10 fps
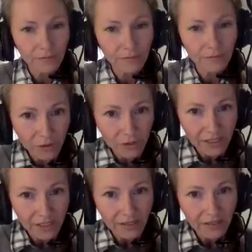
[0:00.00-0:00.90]

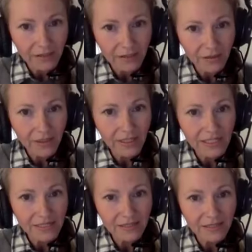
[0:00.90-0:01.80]
properly,
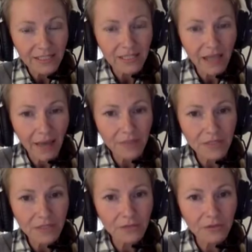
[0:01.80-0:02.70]
it's
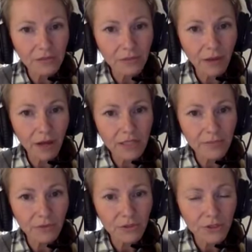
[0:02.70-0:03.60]
absolutely
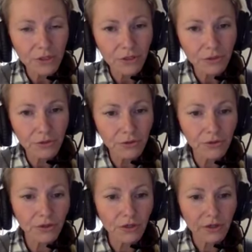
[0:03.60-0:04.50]
possible
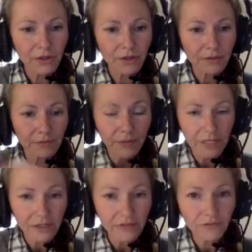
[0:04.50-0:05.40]
to
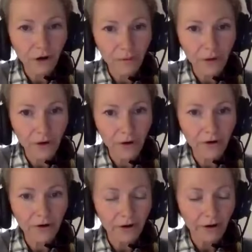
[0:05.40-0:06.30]
be a
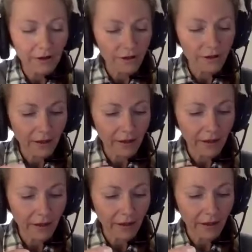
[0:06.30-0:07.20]
farmer,
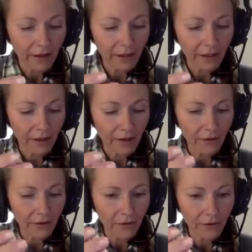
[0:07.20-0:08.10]
you
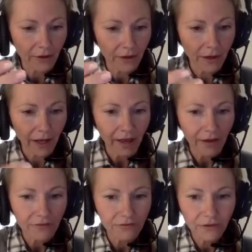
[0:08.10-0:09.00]
know,
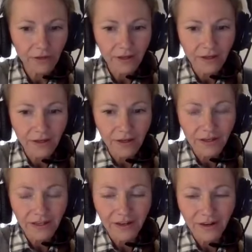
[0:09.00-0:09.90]
have
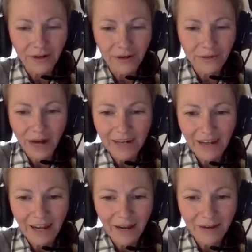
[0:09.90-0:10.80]
right
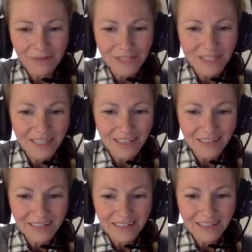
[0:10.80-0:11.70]
now I'm just
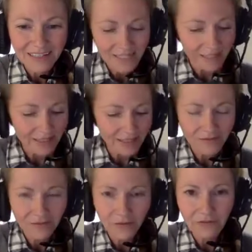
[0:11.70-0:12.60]
thinking
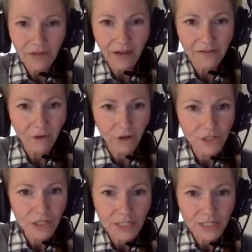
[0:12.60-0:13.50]
we've got
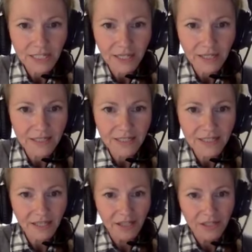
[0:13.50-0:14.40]
varsity tennis